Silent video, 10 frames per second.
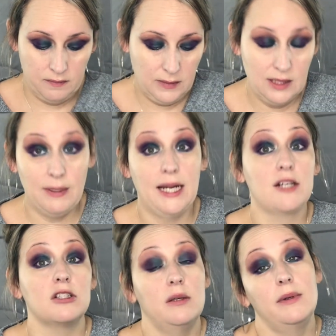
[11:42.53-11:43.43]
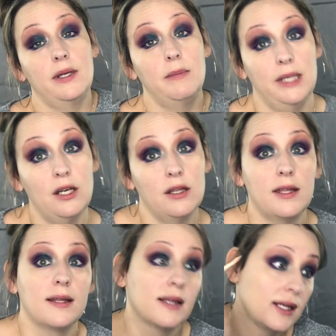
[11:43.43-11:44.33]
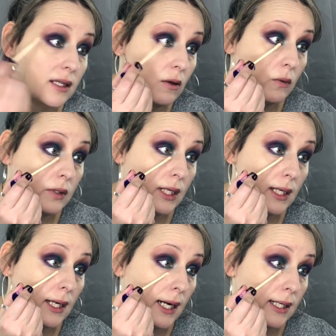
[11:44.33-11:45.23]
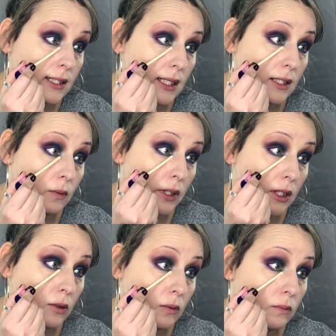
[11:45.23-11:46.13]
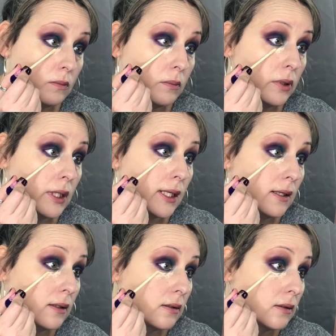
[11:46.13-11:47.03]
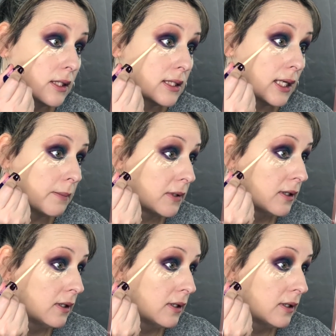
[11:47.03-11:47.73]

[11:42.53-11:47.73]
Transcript: This might actually be a good thing that it only kind of stays where you put it this time,